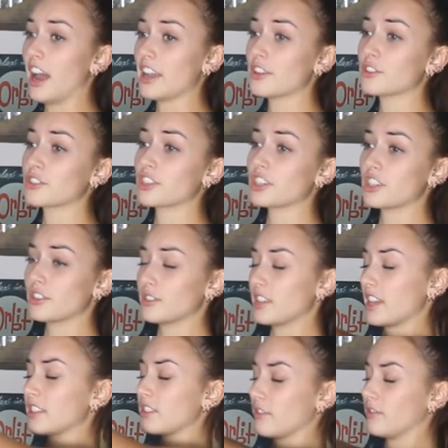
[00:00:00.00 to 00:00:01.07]
usually do
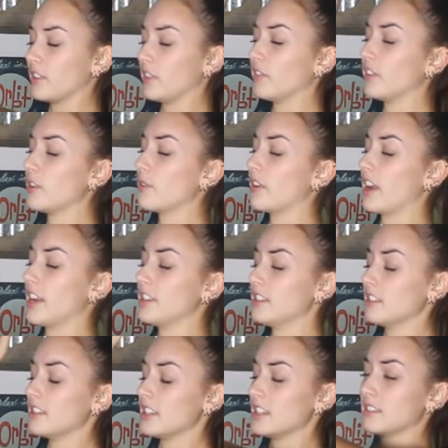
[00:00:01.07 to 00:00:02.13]
sets of 50 when I
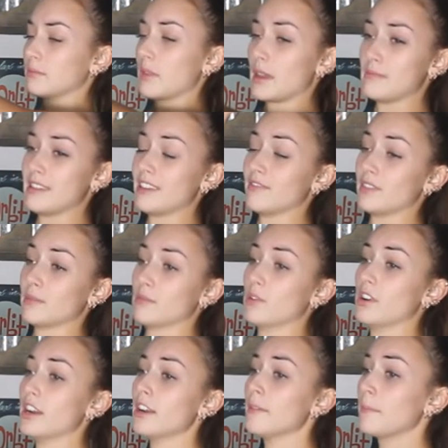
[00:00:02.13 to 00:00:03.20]
do these, maybe even
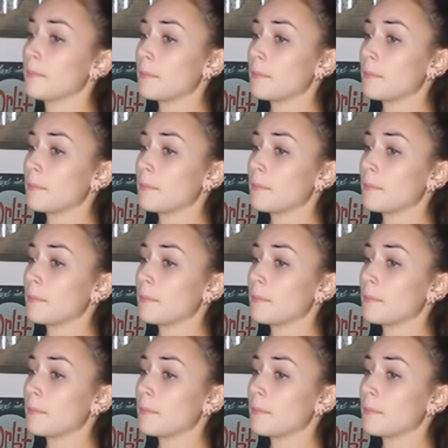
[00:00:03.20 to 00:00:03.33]
more.